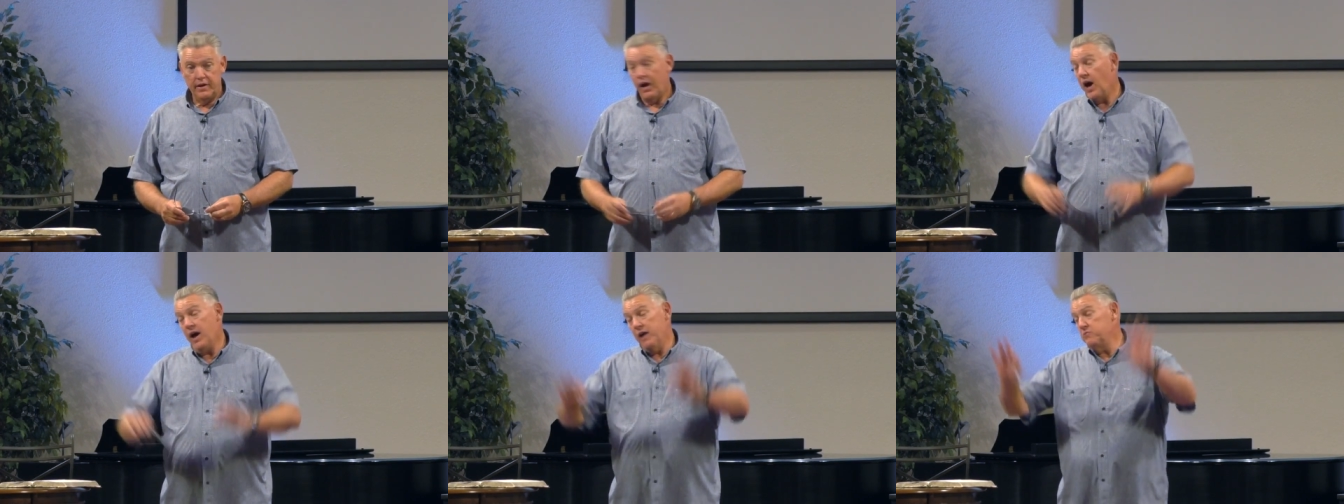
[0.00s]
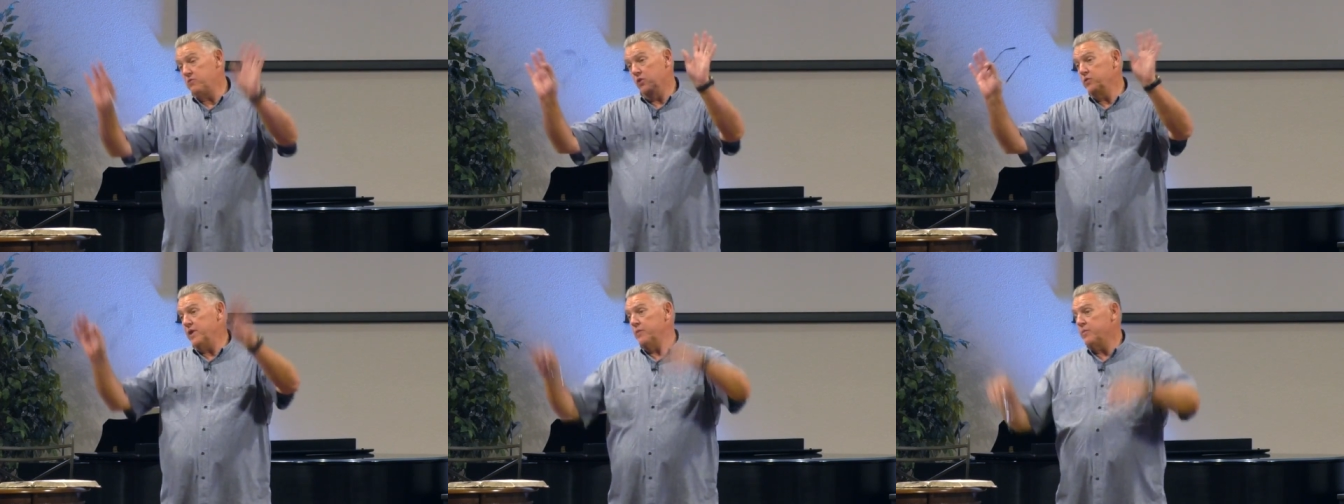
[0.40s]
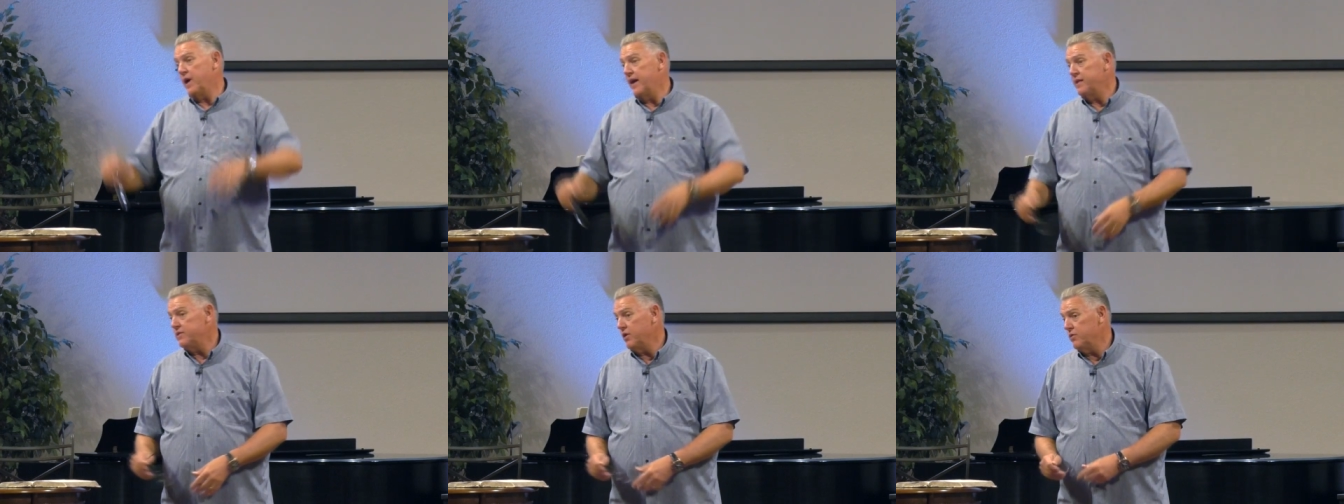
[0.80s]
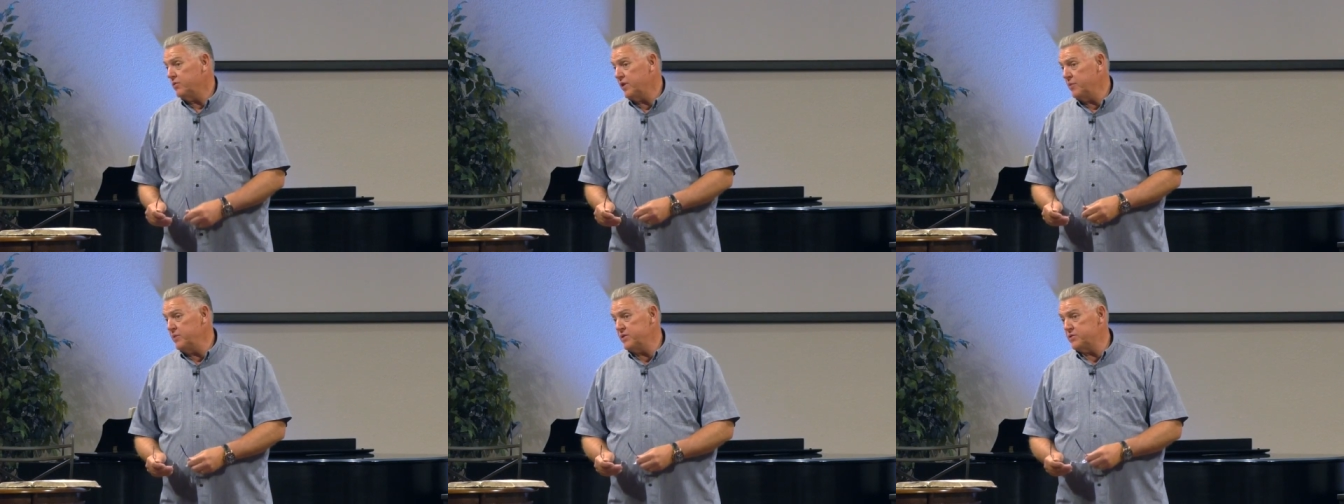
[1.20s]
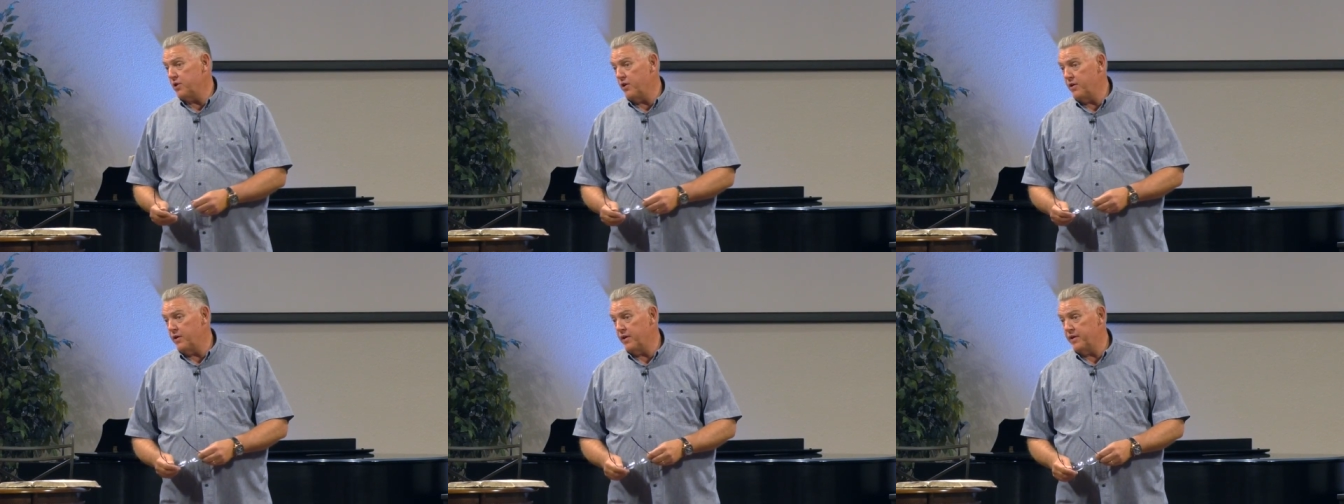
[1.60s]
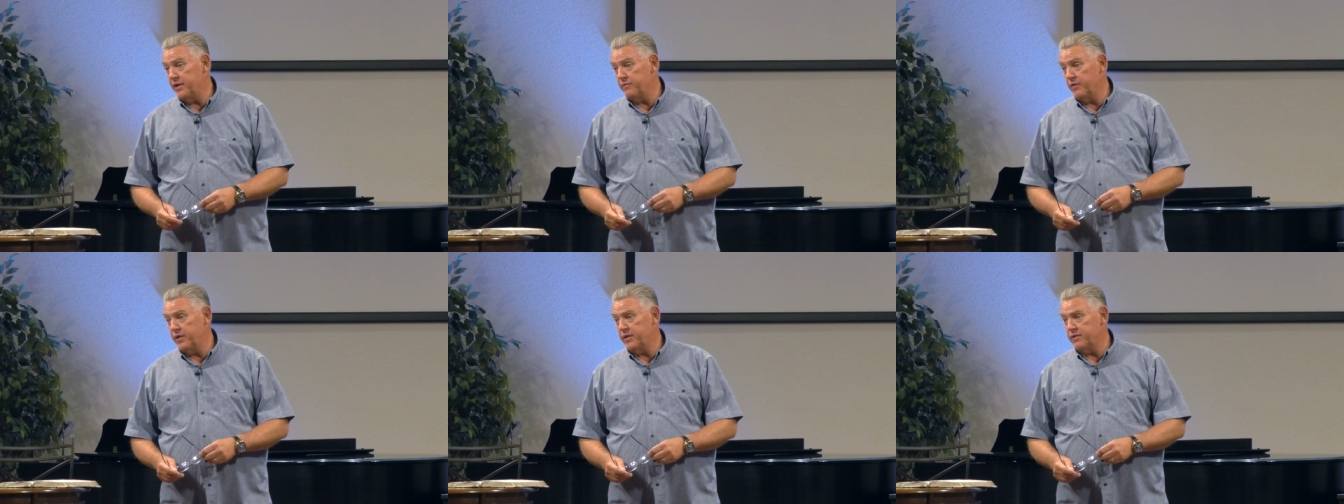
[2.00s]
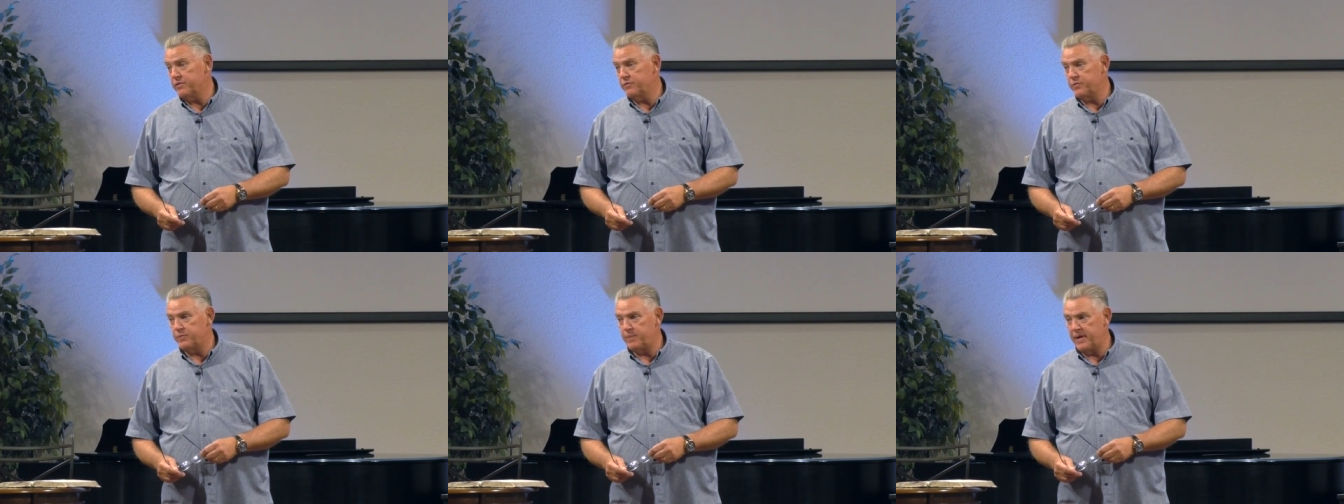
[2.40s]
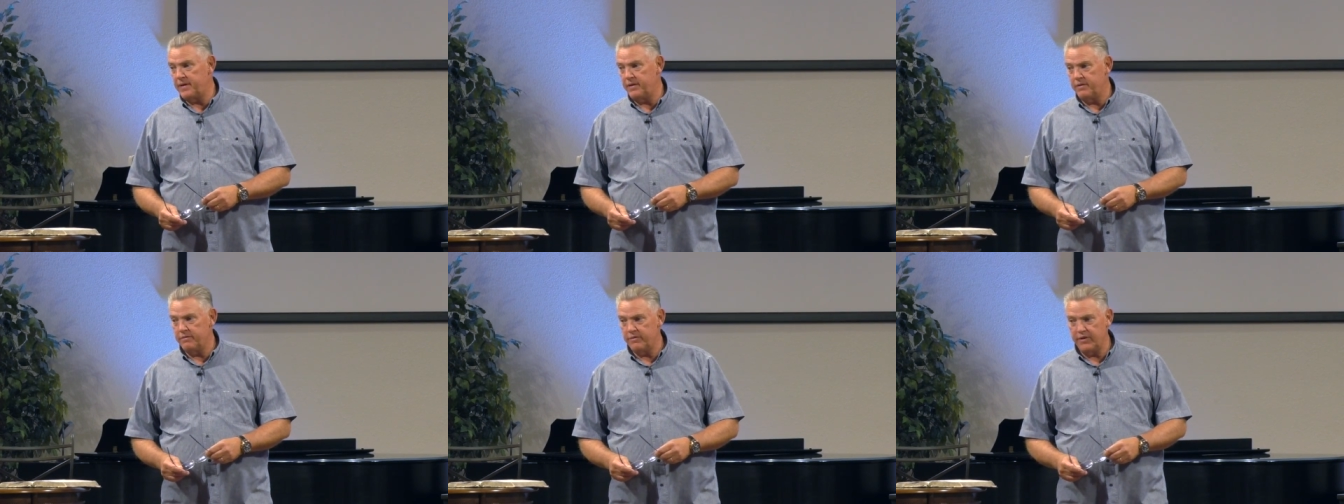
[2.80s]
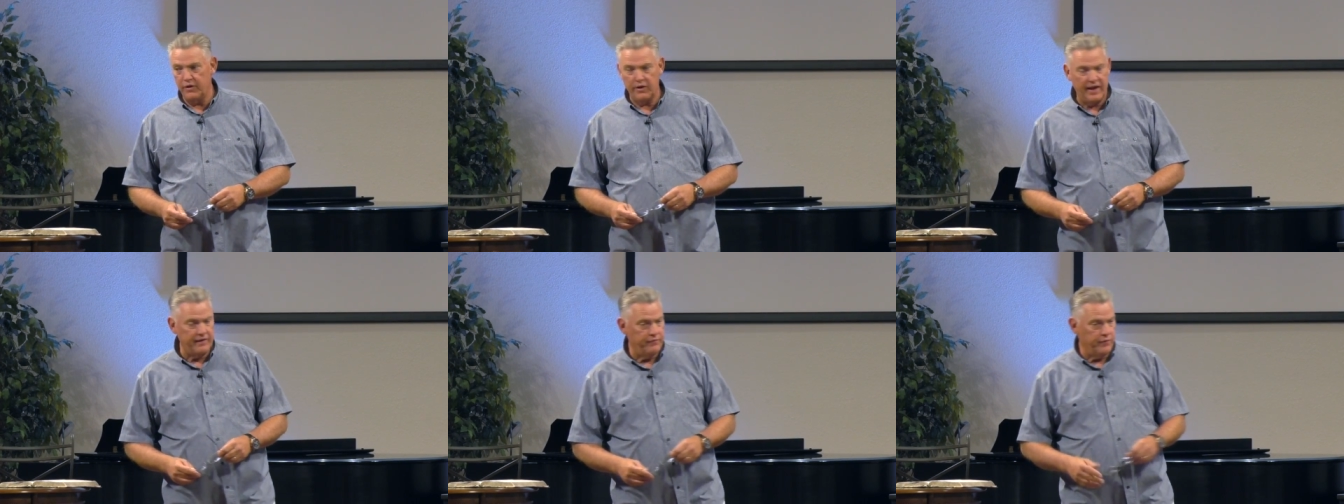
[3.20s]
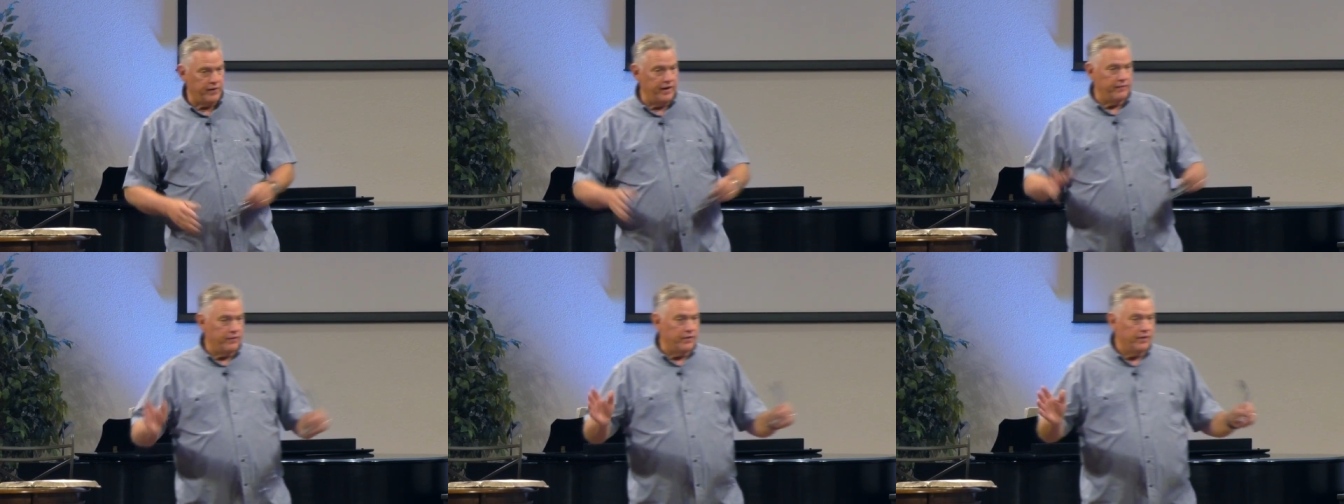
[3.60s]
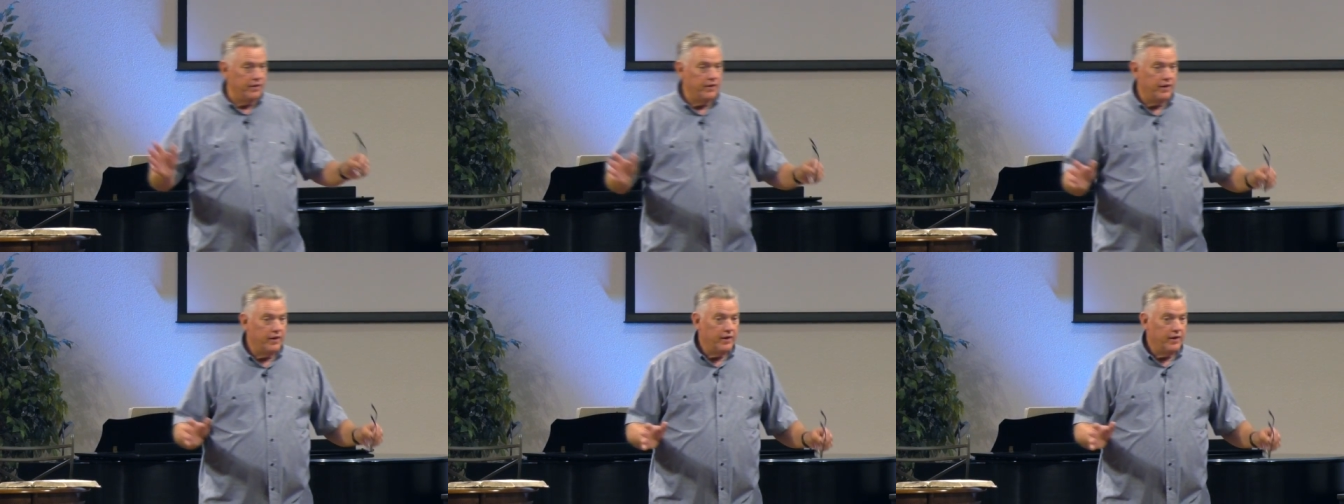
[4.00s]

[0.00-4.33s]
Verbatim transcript: I, don't get I, don't get me started on it. We could spend you know like forever.